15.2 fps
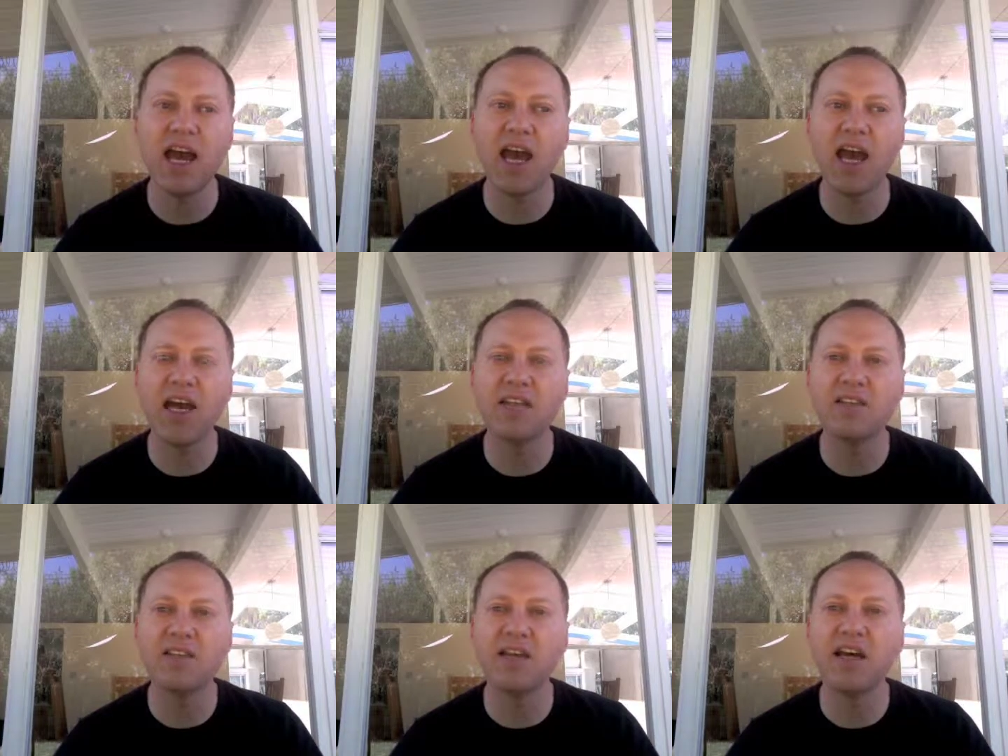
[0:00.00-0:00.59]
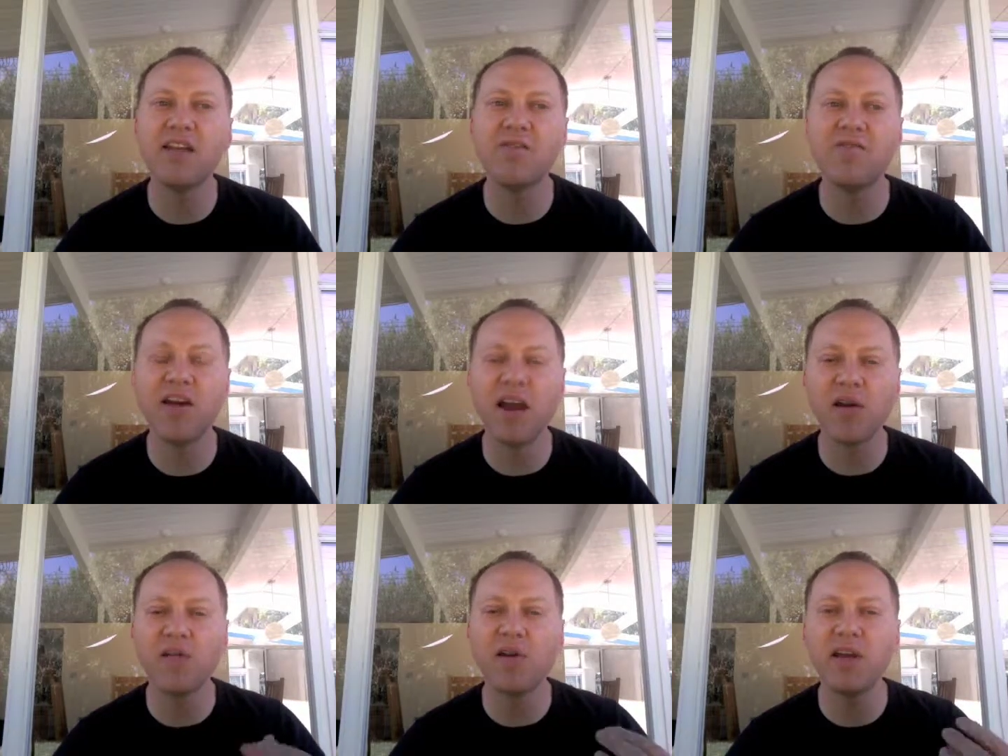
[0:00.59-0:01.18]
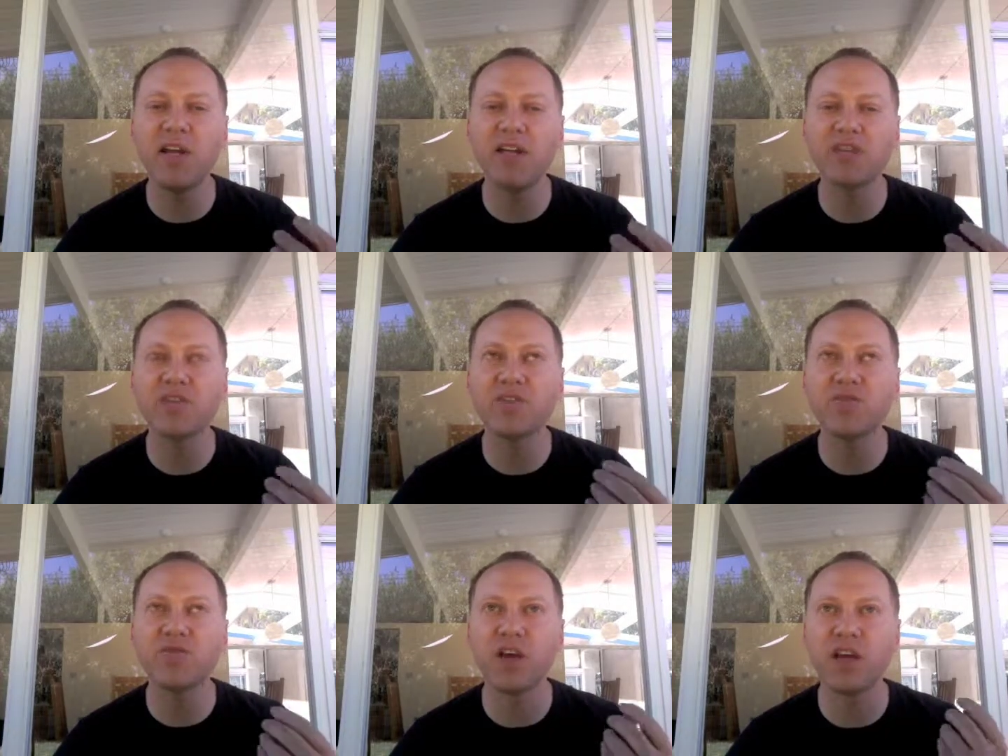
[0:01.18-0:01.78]
and a very
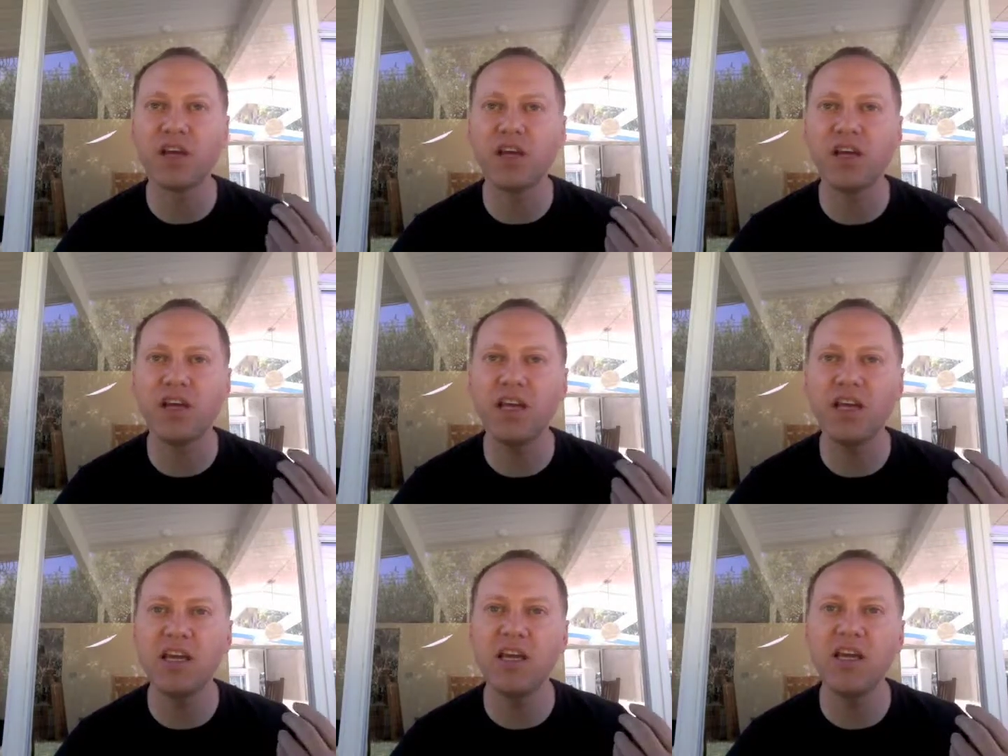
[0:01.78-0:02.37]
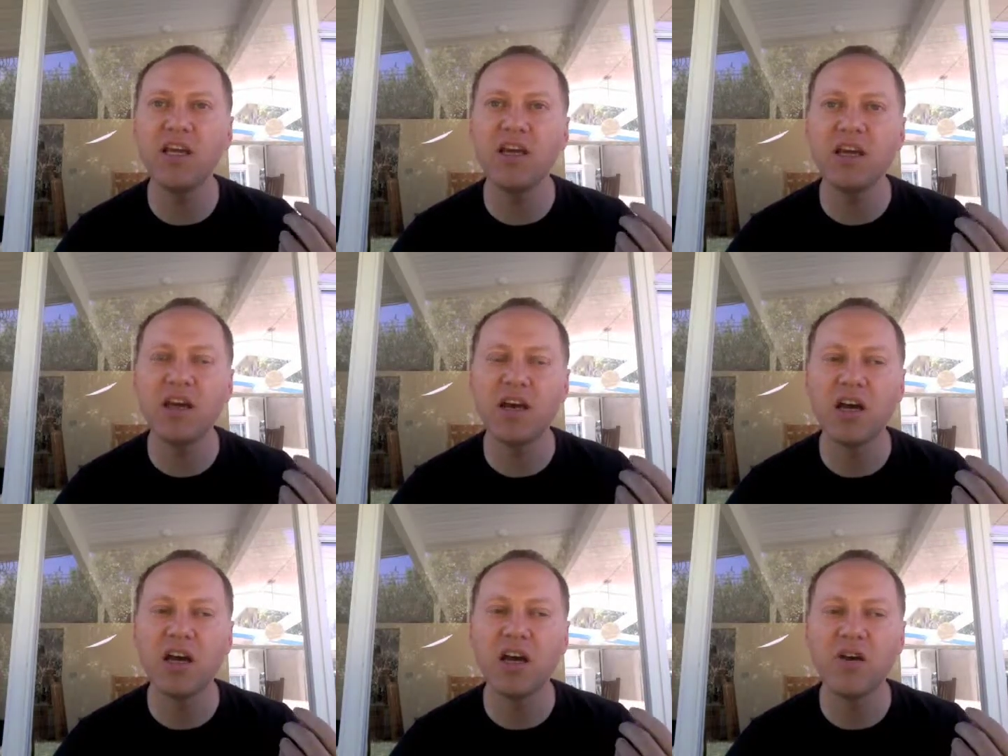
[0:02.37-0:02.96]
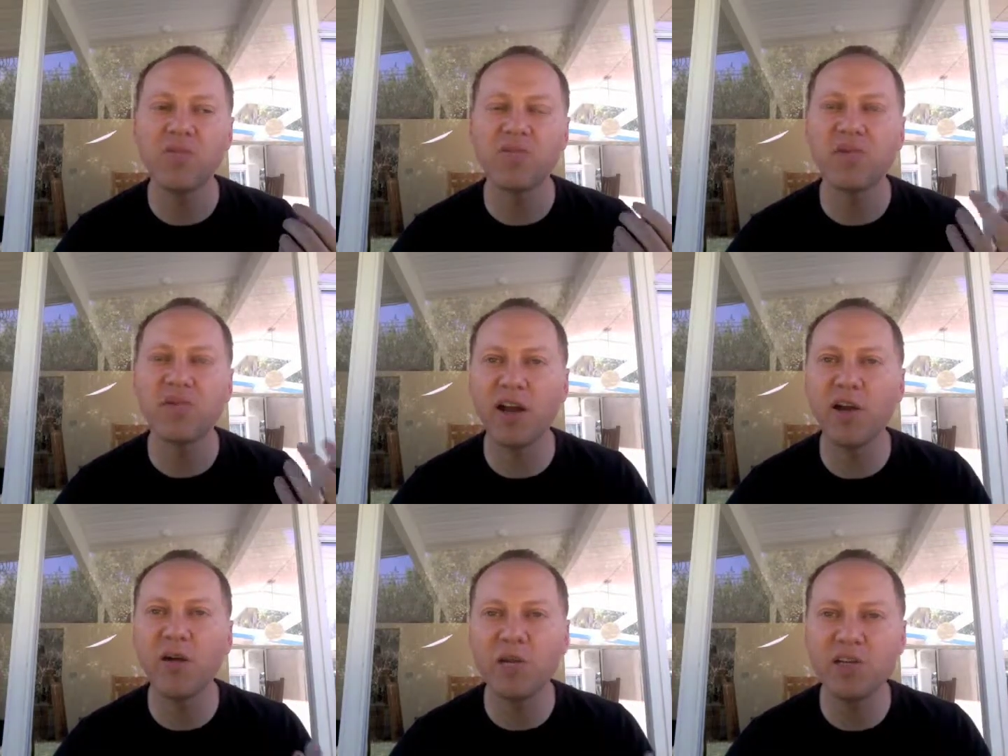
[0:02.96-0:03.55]
strictly
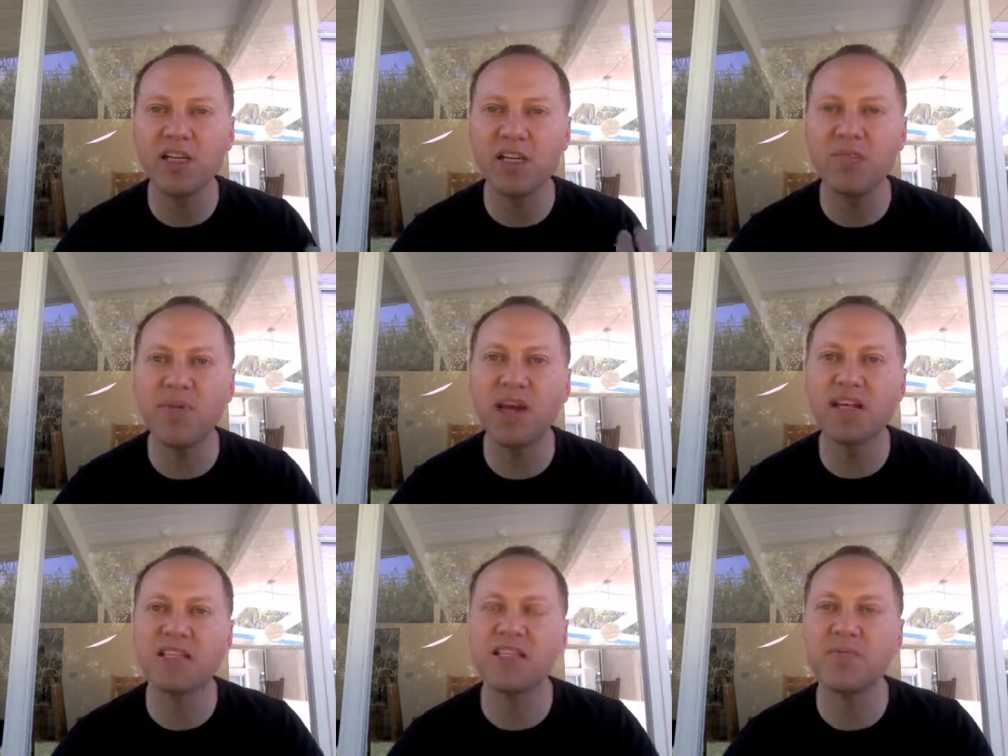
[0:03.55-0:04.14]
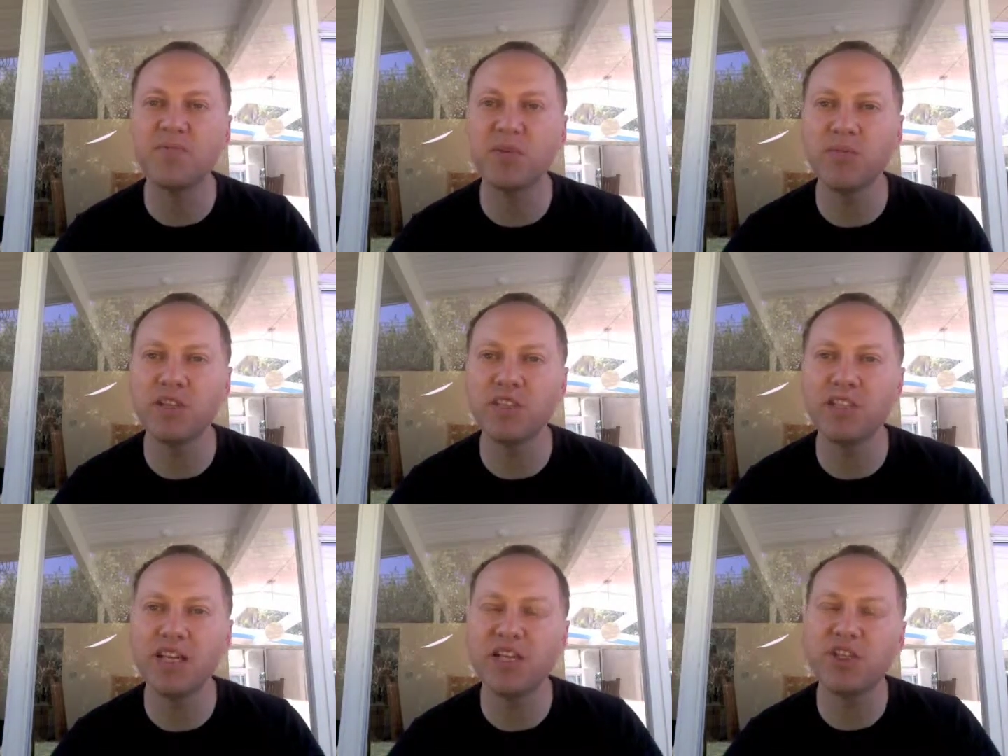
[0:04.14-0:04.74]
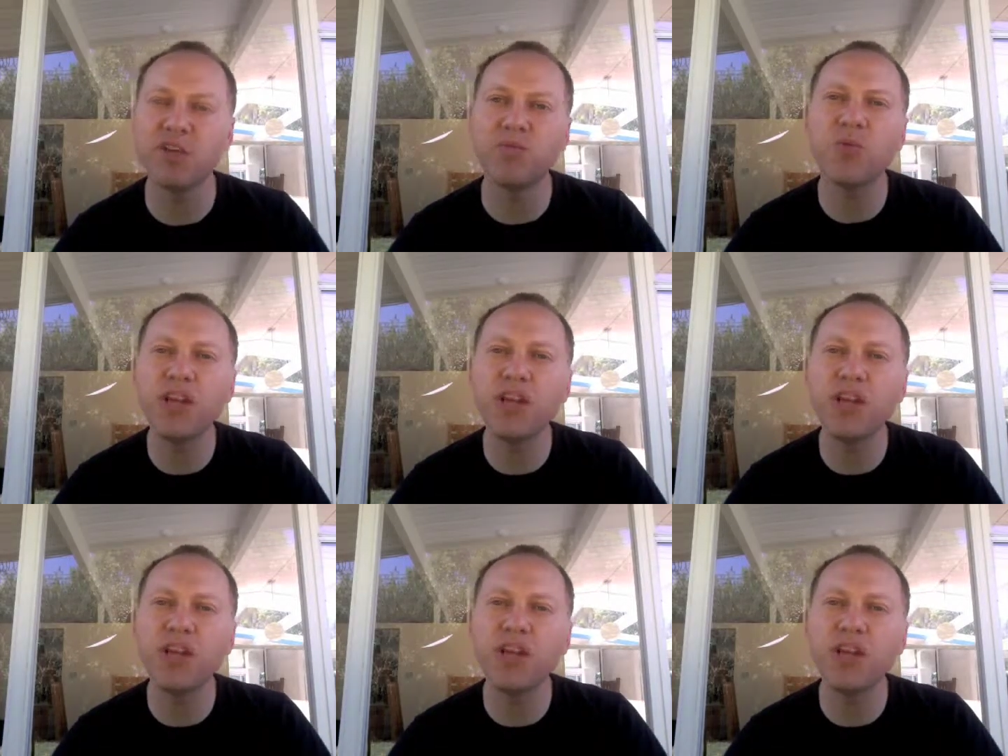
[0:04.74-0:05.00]
priority-based implementation.